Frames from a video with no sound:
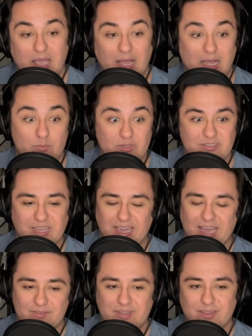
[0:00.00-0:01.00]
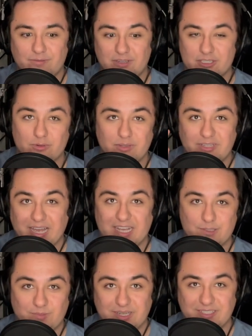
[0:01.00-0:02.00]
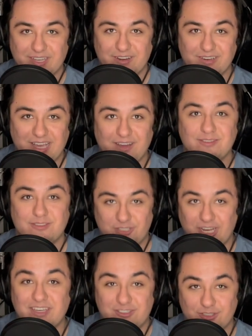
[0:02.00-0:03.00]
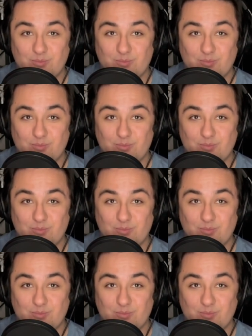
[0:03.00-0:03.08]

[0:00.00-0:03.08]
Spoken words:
I will say having the visual aspect here now changes